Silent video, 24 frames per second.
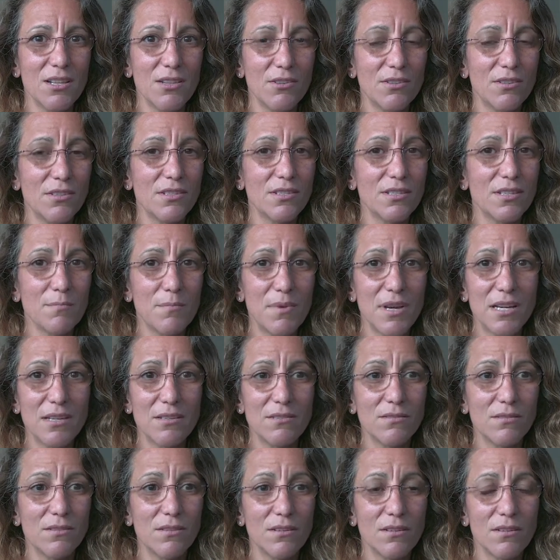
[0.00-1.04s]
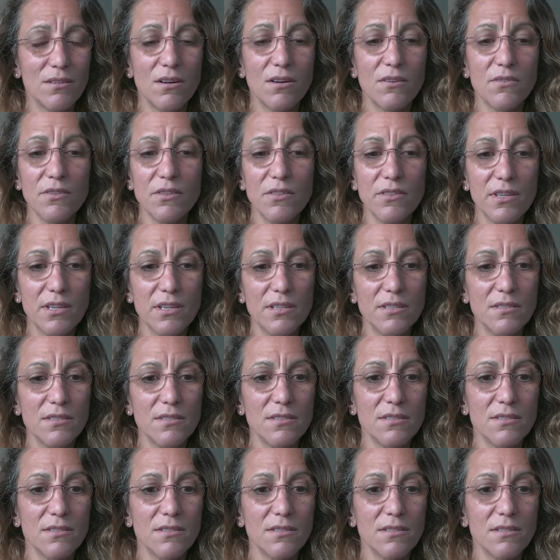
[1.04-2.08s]
I learned about all the
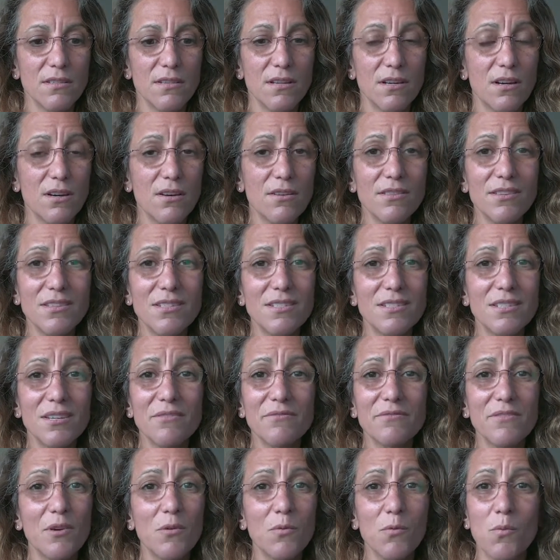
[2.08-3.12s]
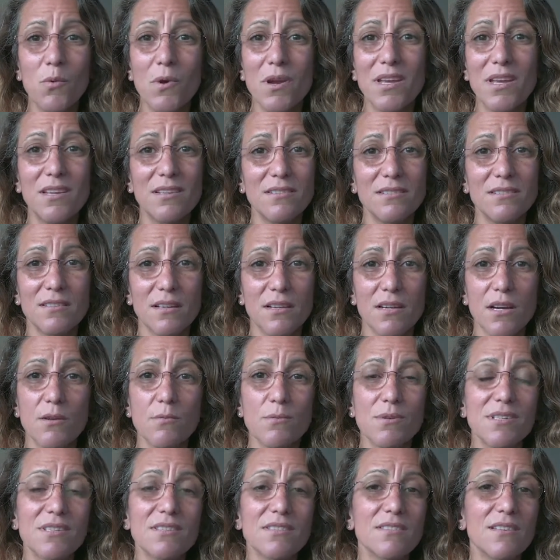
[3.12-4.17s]
things, all the different ways that
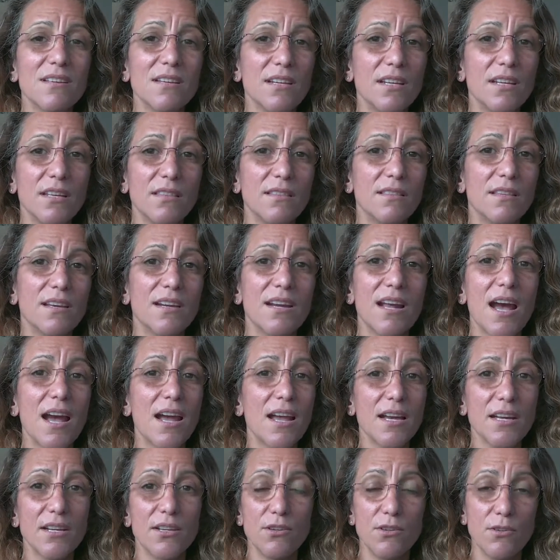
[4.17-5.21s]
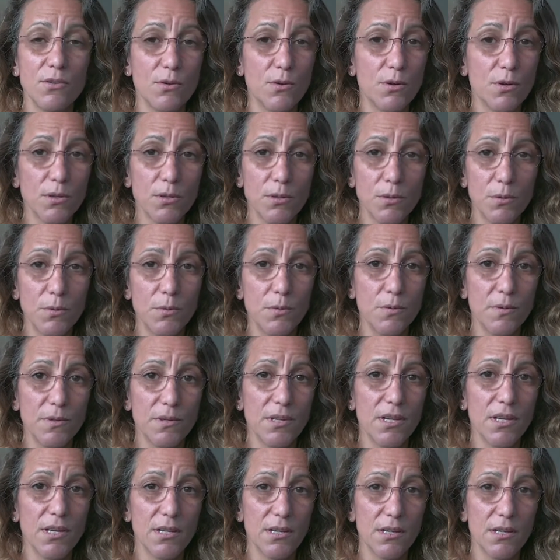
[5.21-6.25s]
I was sinning that I had no clue
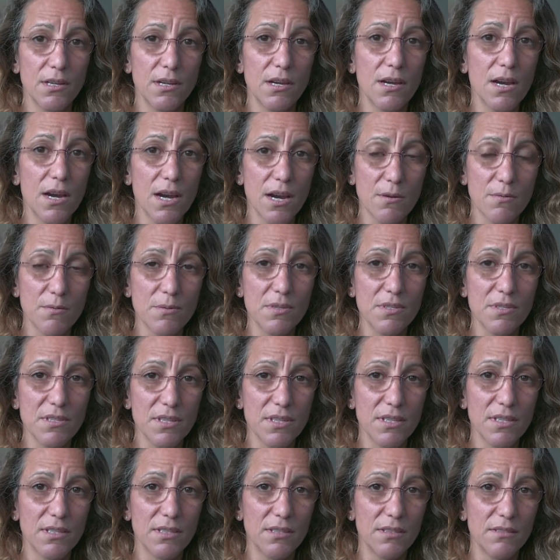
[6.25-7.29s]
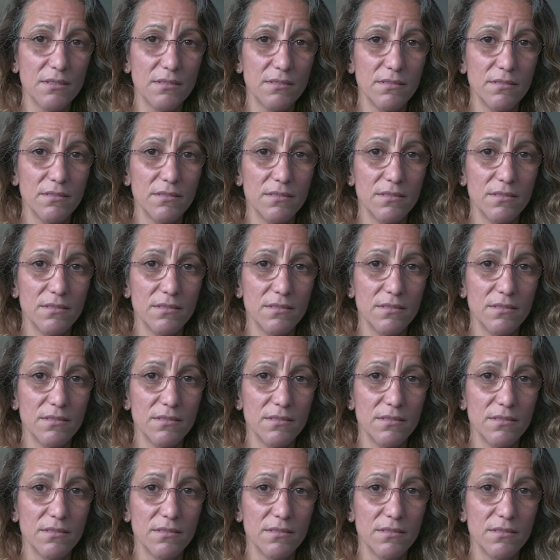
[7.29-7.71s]
I was sinning.